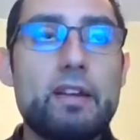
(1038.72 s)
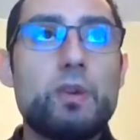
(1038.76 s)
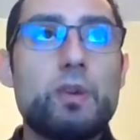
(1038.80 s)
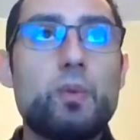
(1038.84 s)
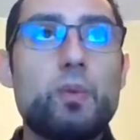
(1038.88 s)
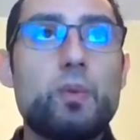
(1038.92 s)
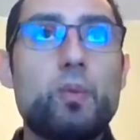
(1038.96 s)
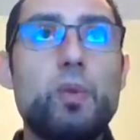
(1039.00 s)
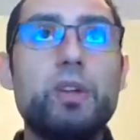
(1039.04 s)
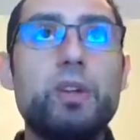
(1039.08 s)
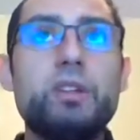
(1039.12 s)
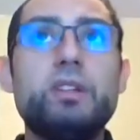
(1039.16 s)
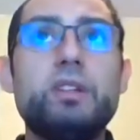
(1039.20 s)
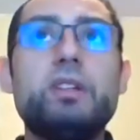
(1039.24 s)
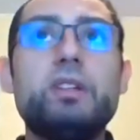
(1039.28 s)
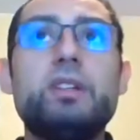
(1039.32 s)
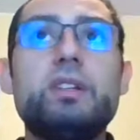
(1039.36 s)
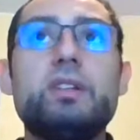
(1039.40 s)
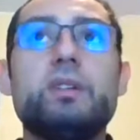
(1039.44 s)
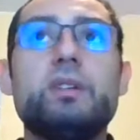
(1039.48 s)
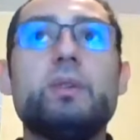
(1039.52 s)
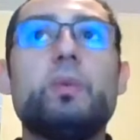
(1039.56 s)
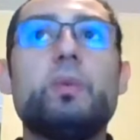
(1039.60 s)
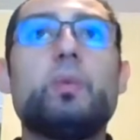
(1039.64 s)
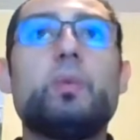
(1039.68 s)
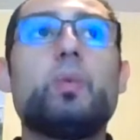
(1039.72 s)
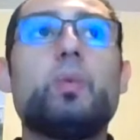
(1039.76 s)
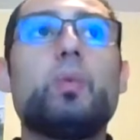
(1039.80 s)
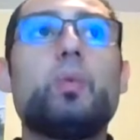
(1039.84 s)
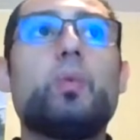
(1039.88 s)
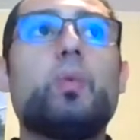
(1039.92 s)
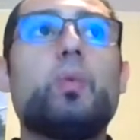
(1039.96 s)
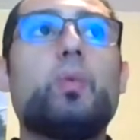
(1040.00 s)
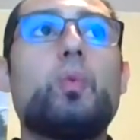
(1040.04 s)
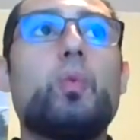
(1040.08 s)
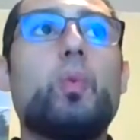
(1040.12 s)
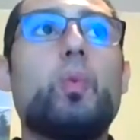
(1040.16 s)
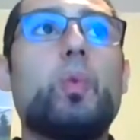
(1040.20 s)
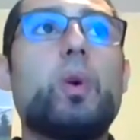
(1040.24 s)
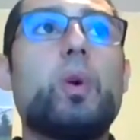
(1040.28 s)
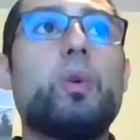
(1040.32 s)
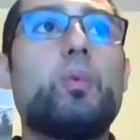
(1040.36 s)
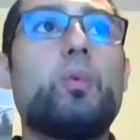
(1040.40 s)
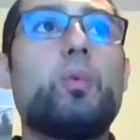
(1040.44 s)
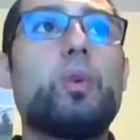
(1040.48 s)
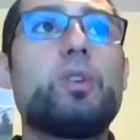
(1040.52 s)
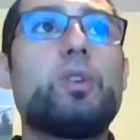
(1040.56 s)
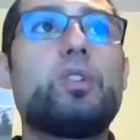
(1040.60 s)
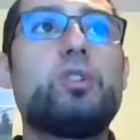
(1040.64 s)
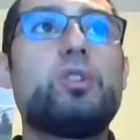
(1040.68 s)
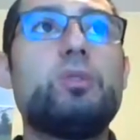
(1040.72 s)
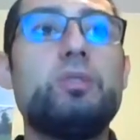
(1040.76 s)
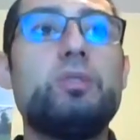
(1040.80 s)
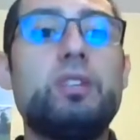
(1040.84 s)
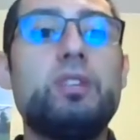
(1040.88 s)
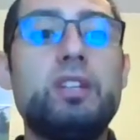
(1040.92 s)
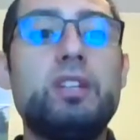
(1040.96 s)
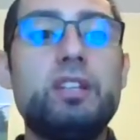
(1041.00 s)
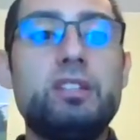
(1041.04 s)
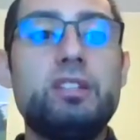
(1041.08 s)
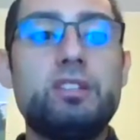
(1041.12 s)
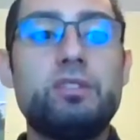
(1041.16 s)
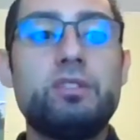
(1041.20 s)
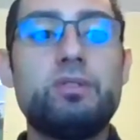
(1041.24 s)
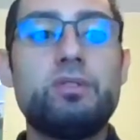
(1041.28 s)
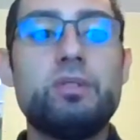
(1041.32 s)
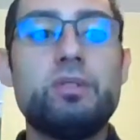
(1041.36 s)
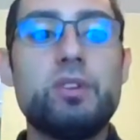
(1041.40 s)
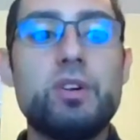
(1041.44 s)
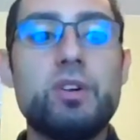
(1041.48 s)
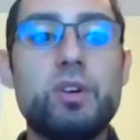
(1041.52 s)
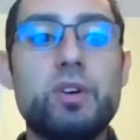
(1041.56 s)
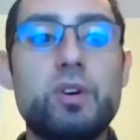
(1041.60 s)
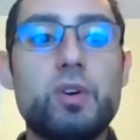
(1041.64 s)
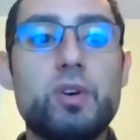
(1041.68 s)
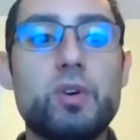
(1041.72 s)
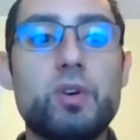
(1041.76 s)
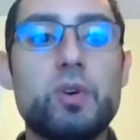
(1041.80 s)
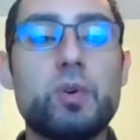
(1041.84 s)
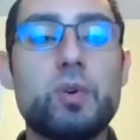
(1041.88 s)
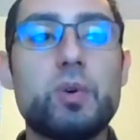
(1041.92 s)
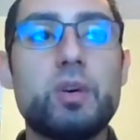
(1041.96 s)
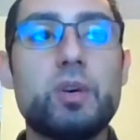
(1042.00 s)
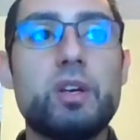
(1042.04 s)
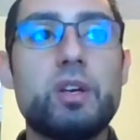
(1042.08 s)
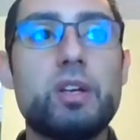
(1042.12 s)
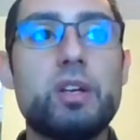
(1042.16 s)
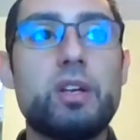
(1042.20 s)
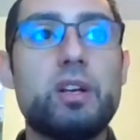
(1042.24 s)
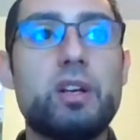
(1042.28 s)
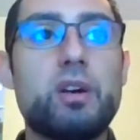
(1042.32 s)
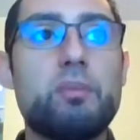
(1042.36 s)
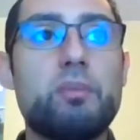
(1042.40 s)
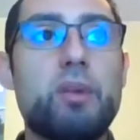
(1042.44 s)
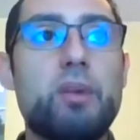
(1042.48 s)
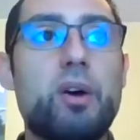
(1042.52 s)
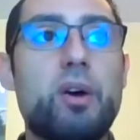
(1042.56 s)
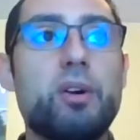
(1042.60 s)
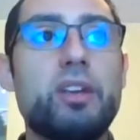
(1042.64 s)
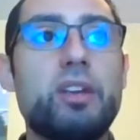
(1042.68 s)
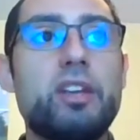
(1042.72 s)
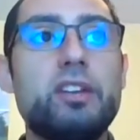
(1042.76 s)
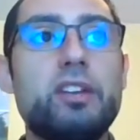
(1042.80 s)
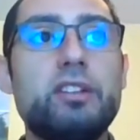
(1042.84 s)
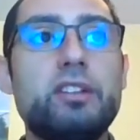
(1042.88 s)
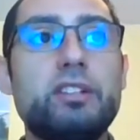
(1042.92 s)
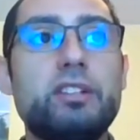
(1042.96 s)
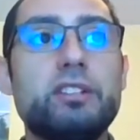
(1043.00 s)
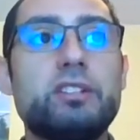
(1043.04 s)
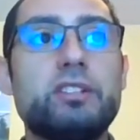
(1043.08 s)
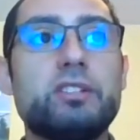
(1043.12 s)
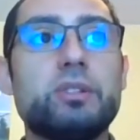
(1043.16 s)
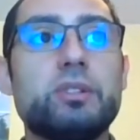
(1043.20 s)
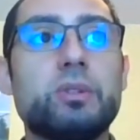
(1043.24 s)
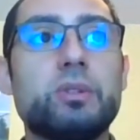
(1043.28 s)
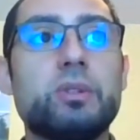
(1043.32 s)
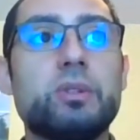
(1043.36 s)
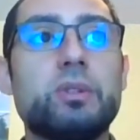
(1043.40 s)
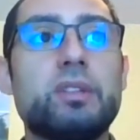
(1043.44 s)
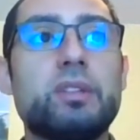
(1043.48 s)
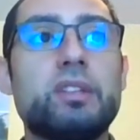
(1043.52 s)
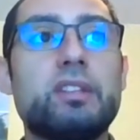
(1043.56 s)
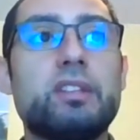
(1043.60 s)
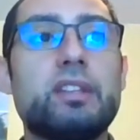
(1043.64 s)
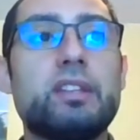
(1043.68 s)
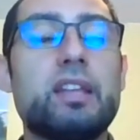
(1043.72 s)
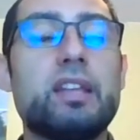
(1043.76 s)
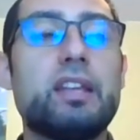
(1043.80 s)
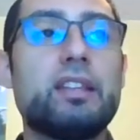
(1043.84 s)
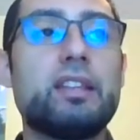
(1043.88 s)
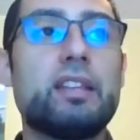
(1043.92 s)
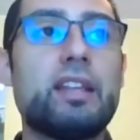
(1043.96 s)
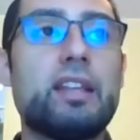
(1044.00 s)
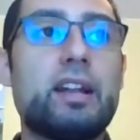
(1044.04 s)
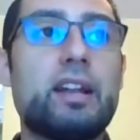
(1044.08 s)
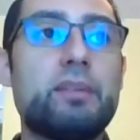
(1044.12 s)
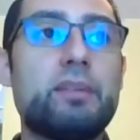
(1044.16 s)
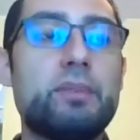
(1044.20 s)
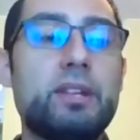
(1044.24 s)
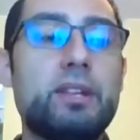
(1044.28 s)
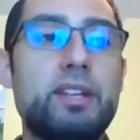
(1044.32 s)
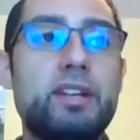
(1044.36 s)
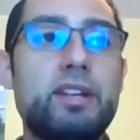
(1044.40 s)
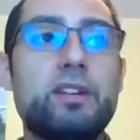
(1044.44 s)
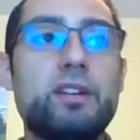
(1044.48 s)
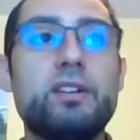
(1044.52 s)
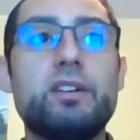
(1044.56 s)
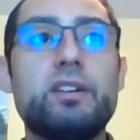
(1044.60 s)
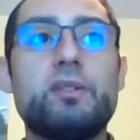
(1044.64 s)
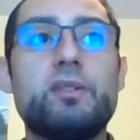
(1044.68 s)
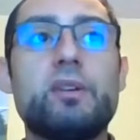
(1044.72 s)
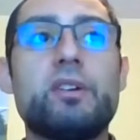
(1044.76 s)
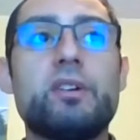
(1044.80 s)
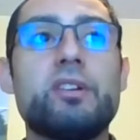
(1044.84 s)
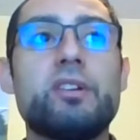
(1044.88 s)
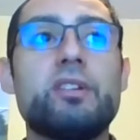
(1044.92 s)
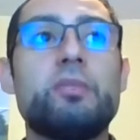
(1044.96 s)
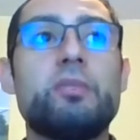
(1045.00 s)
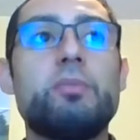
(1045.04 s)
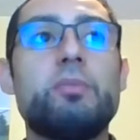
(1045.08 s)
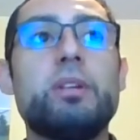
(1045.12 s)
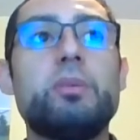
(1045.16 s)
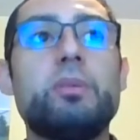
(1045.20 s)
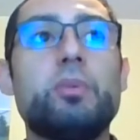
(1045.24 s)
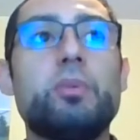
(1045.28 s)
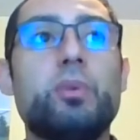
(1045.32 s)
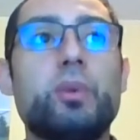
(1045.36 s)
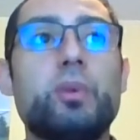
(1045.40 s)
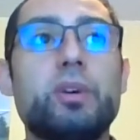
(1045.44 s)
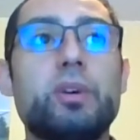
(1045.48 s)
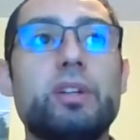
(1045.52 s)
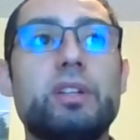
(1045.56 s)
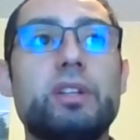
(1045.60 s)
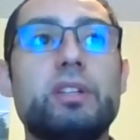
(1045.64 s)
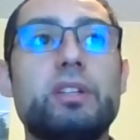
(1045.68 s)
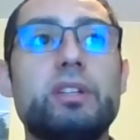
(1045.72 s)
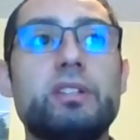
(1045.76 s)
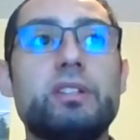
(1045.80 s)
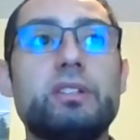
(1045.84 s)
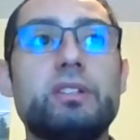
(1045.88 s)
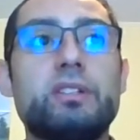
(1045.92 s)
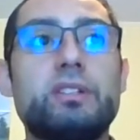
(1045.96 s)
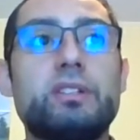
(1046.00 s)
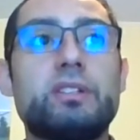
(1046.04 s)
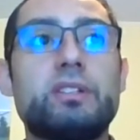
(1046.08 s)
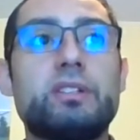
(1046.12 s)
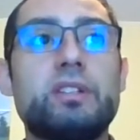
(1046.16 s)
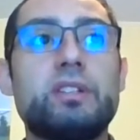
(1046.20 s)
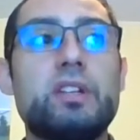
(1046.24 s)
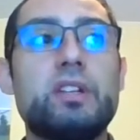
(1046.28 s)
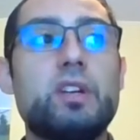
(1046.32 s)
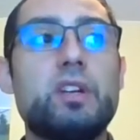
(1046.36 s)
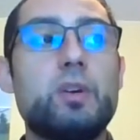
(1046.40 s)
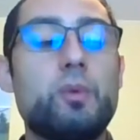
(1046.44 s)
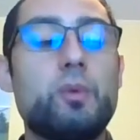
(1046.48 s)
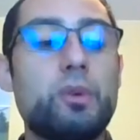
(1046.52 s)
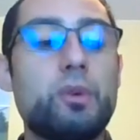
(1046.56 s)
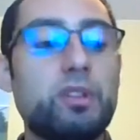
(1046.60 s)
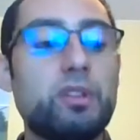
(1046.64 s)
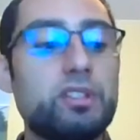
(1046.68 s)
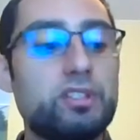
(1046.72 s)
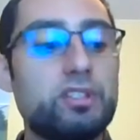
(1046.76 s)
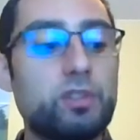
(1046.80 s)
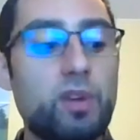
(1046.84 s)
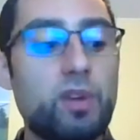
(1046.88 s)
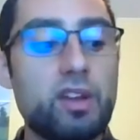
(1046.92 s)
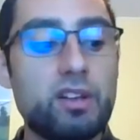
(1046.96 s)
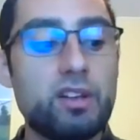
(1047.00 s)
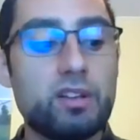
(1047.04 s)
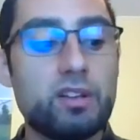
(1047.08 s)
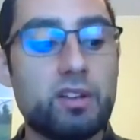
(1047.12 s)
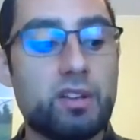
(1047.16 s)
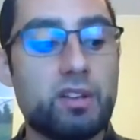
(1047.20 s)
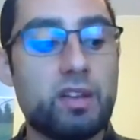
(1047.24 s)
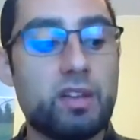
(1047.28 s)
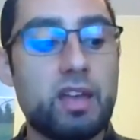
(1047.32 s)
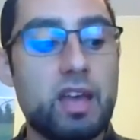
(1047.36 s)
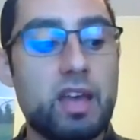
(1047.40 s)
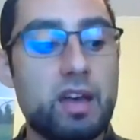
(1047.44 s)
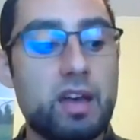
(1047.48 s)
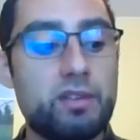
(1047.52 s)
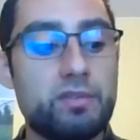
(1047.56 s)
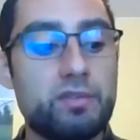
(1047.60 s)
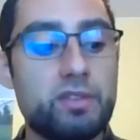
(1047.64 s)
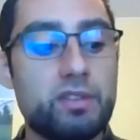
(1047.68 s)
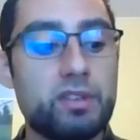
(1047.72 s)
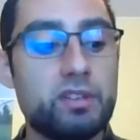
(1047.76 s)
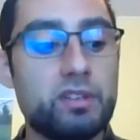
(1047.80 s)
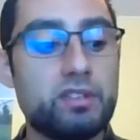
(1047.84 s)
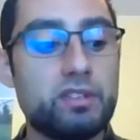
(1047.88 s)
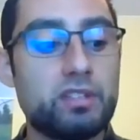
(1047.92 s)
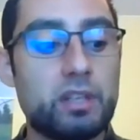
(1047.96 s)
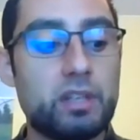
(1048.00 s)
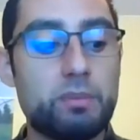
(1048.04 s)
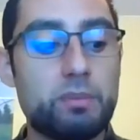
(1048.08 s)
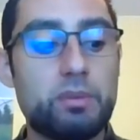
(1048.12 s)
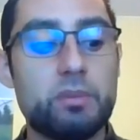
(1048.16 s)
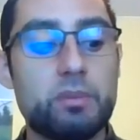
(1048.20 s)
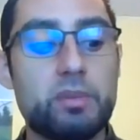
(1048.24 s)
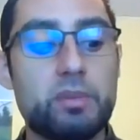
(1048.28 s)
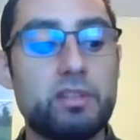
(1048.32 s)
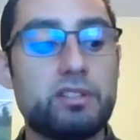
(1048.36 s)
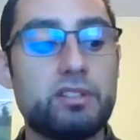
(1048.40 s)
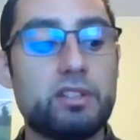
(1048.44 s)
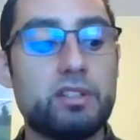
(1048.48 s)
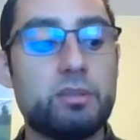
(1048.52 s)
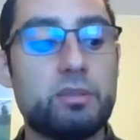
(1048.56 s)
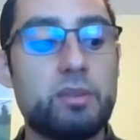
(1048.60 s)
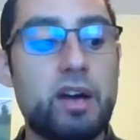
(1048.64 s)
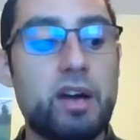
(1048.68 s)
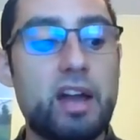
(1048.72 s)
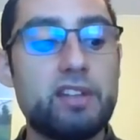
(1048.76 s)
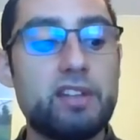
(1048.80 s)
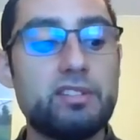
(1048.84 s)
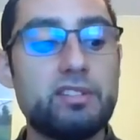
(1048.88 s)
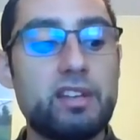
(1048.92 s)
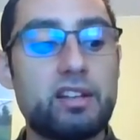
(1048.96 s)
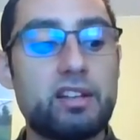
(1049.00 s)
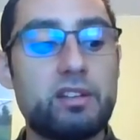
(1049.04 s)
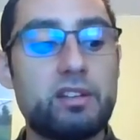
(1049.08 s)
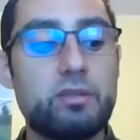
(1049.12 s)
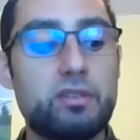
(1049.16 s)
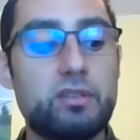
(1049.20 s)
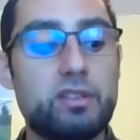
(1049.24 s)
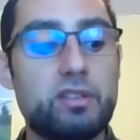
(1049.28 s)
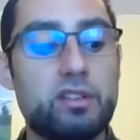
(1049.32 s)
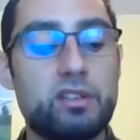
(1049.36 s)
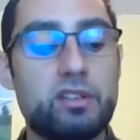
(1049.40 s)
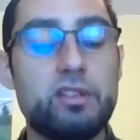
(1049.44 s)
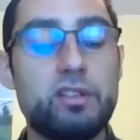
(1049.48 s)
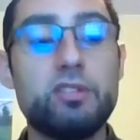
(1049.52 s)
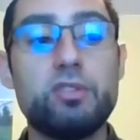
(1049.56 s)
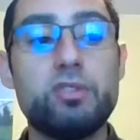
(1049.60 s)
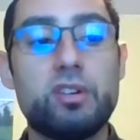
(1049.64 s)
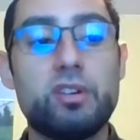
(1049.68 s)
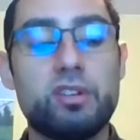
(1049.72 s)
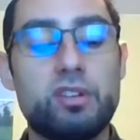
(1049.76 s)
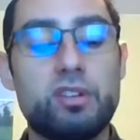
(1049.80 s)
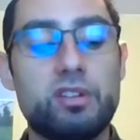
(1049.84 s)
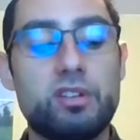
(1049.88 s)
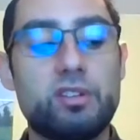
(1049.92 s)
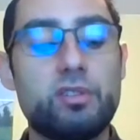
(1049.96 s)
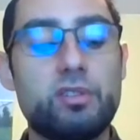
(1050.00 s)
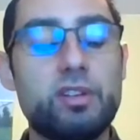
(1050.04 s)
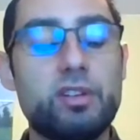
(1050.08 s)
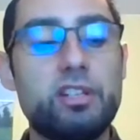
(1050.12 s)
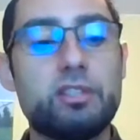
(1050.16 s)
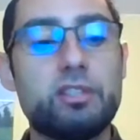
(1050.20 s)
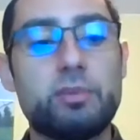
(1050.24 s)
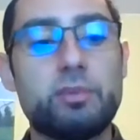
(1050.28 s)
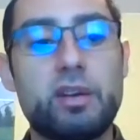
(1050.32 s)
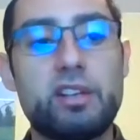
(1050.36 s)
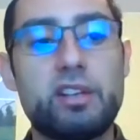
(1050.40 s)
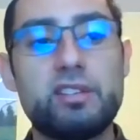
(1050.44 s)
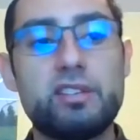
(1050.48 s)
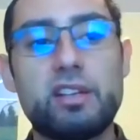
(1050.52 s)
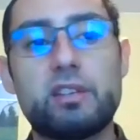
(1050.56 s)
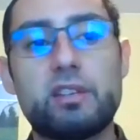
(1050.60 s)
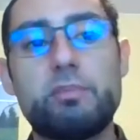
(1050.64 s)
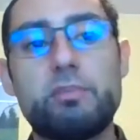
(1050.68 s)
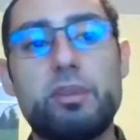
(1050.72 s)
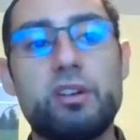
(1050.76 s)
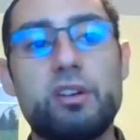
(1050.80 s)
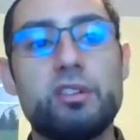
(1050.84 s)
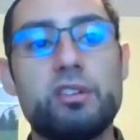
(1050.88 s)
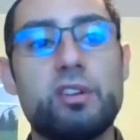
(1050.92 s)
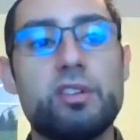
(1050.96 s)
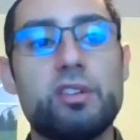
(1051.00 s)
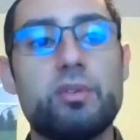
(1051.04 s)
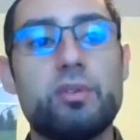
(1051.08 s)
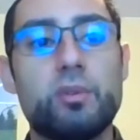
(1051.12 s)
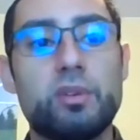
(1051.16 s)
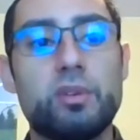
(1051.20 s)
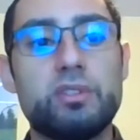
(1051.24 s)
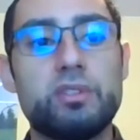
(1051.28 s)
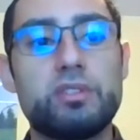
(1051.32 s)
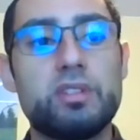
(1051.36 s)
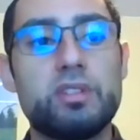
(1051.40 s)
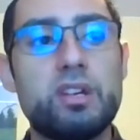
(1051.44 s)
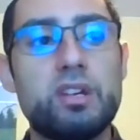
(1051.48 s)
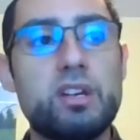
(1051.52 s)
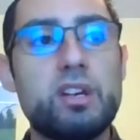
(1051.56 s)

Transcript: really, what you need to know about Heal N Soothe, and that I've been hearing around other people, is, well, it's great and all, they have the supplements there, but how does that the ingredients, but how does that compare to other ones?